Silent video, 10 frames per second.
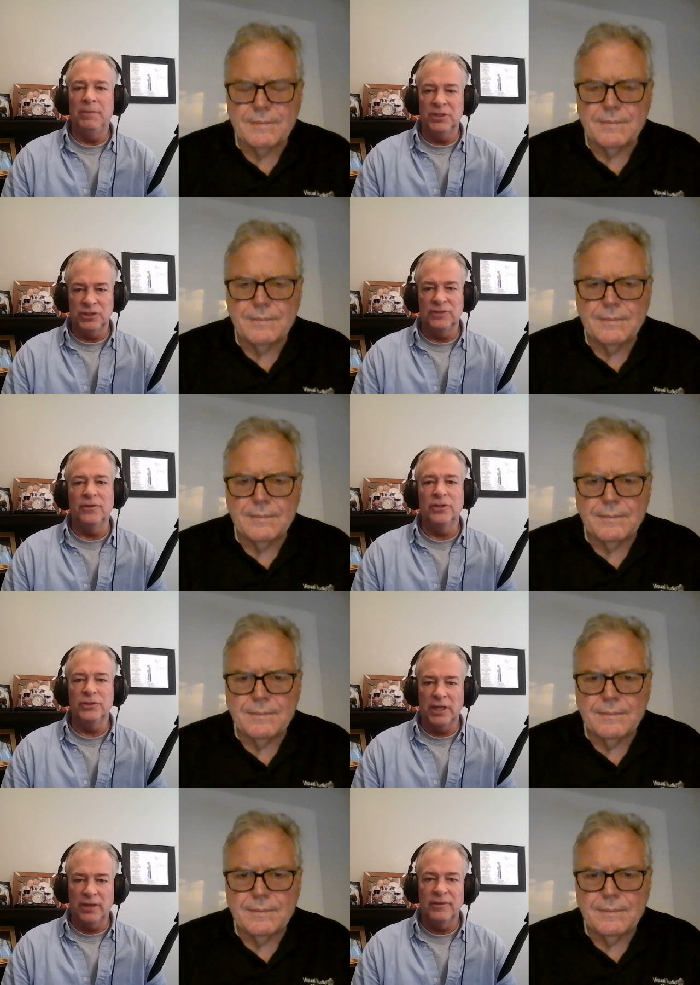Speaker 1: business for
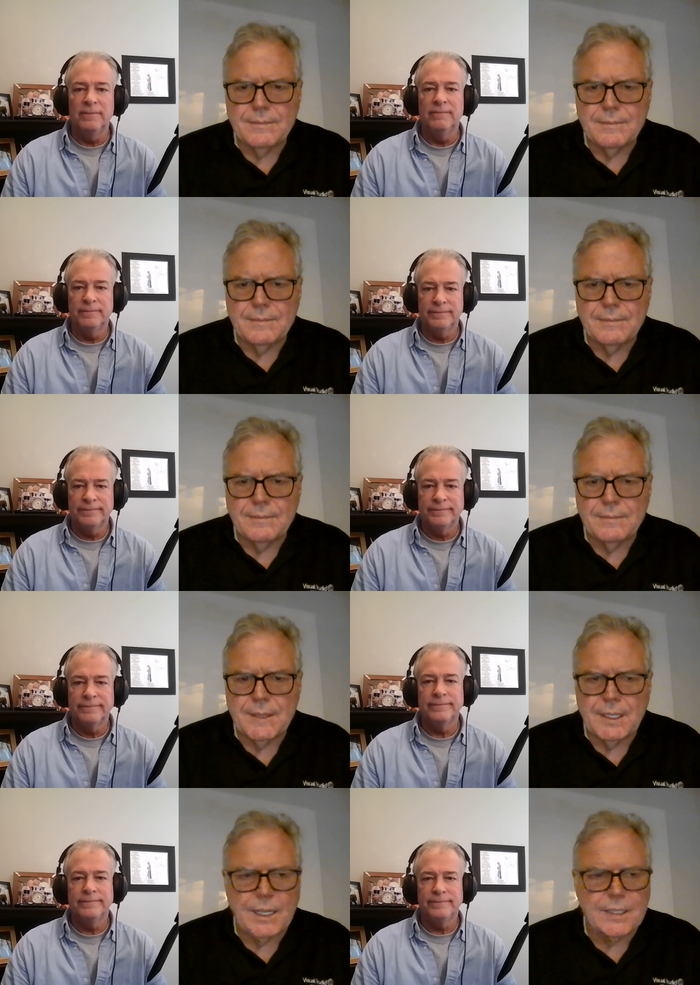yourself.
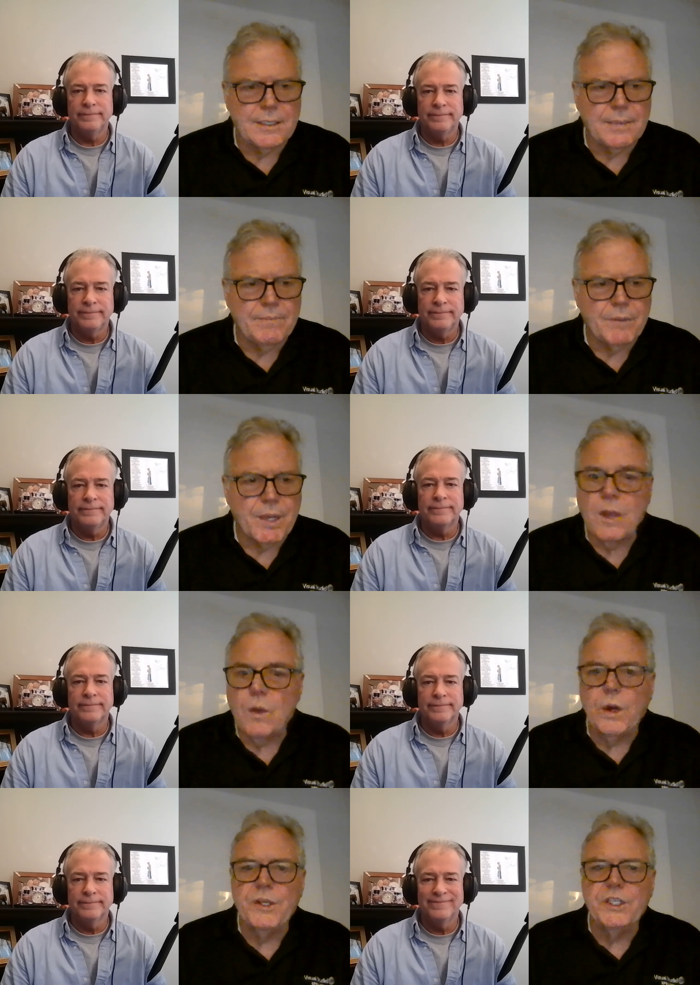Excellent.
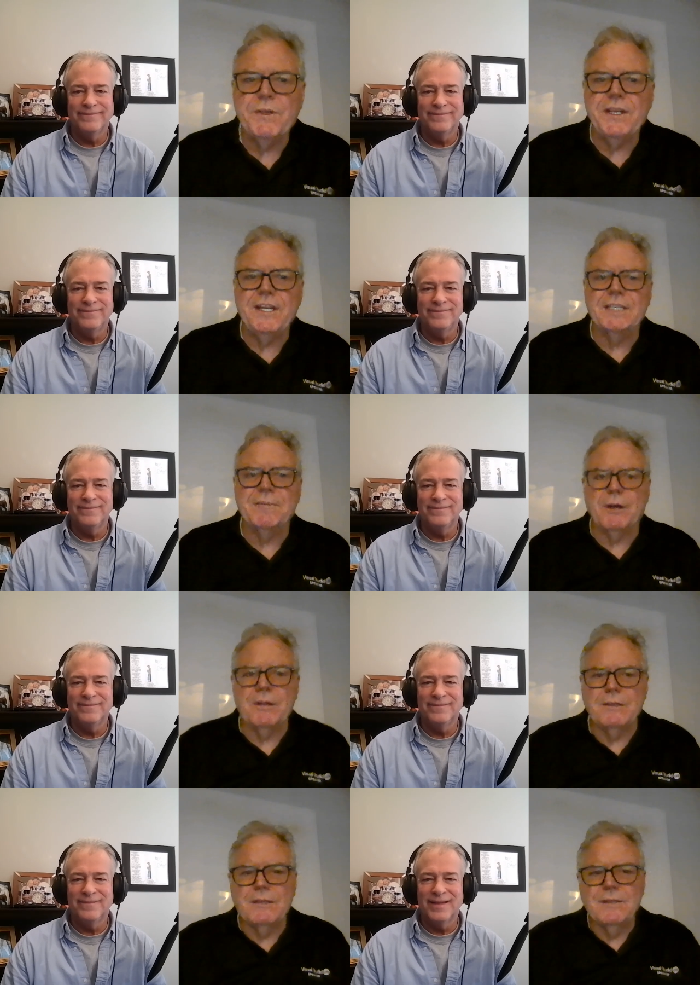
Speaker 2: Where are you speaking next,
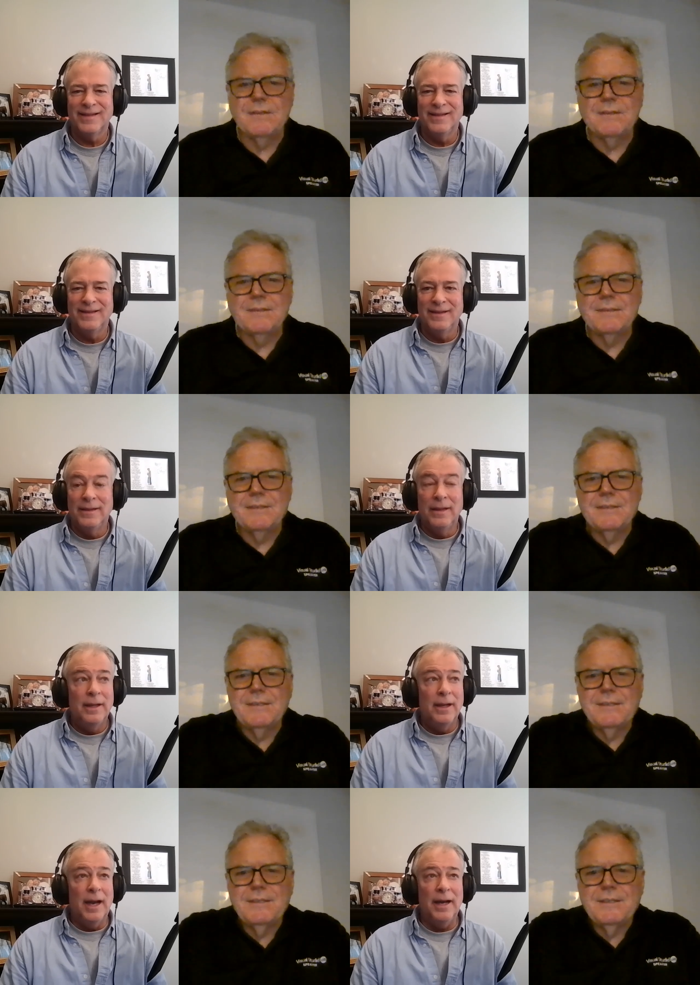Paul?
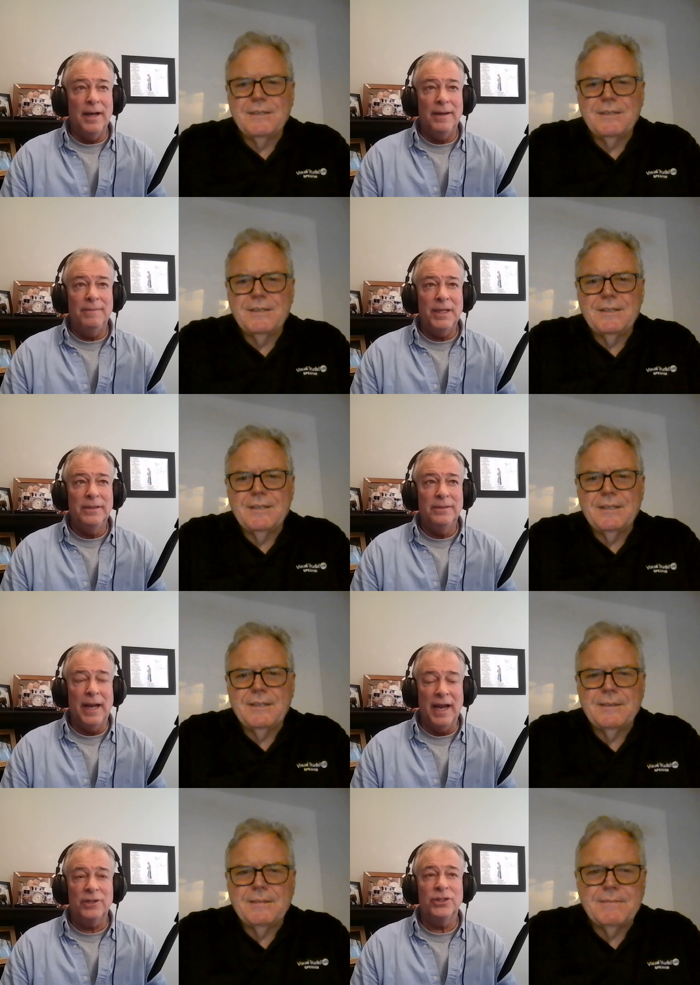
Speaker 1: Um,
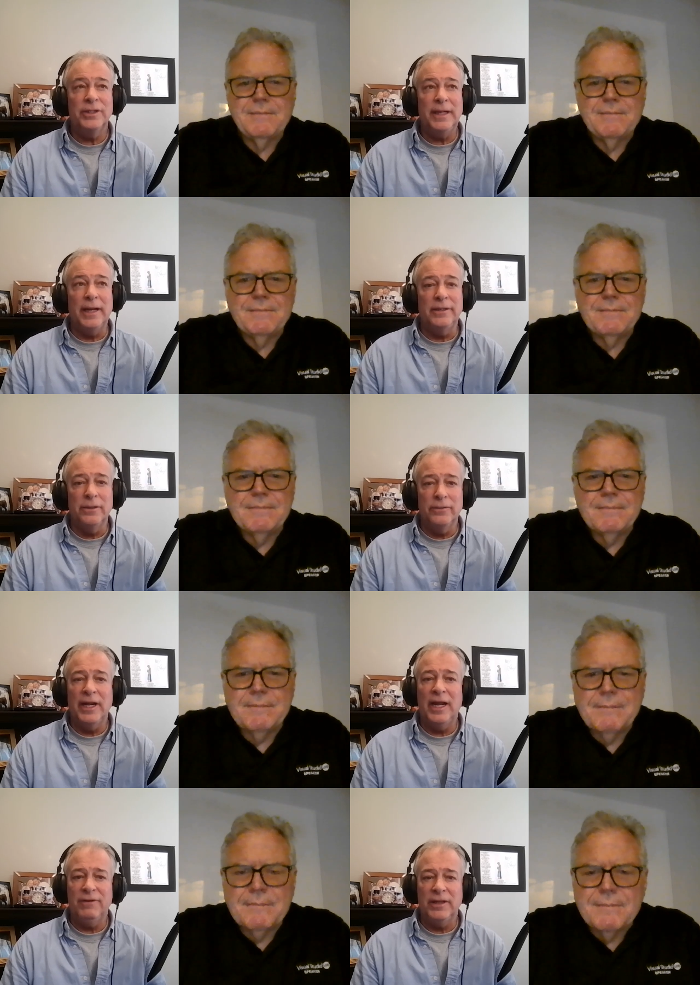actually, I don't
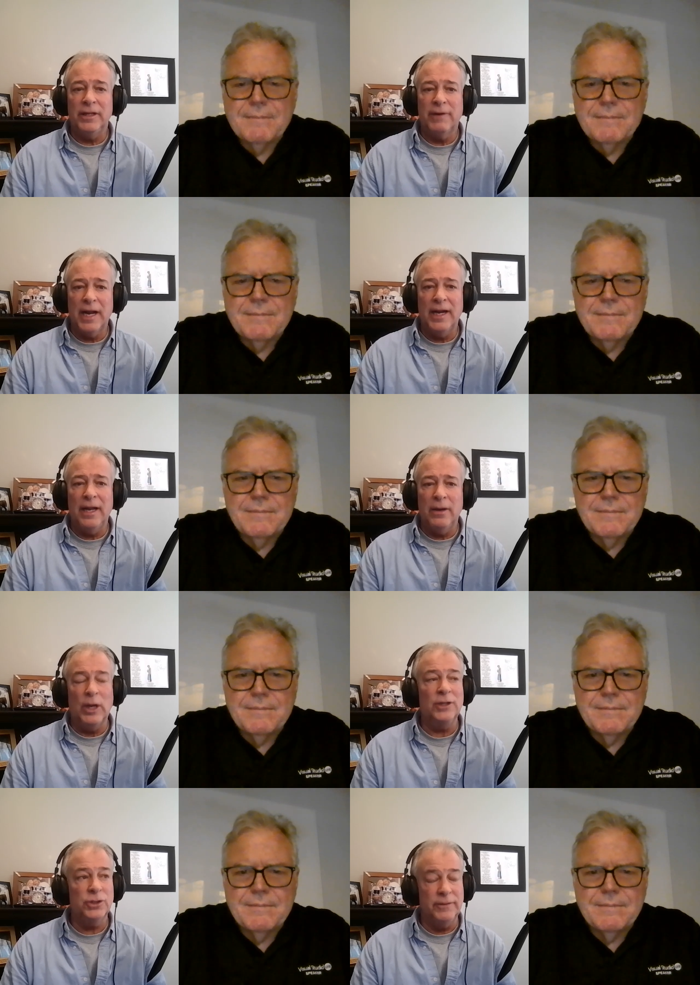have anything right now.
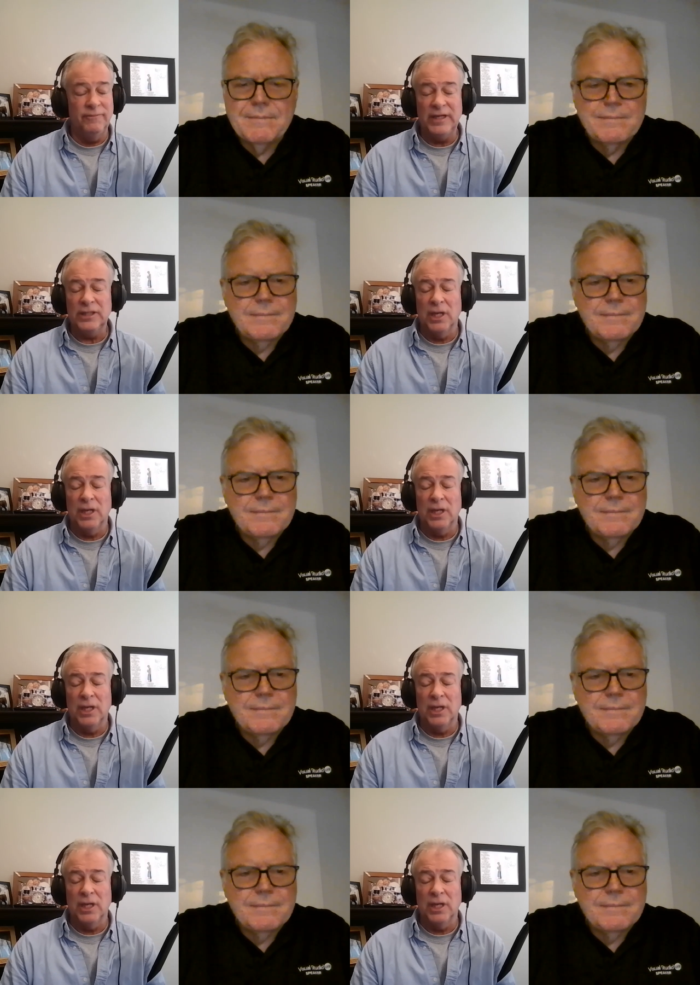Actually, V S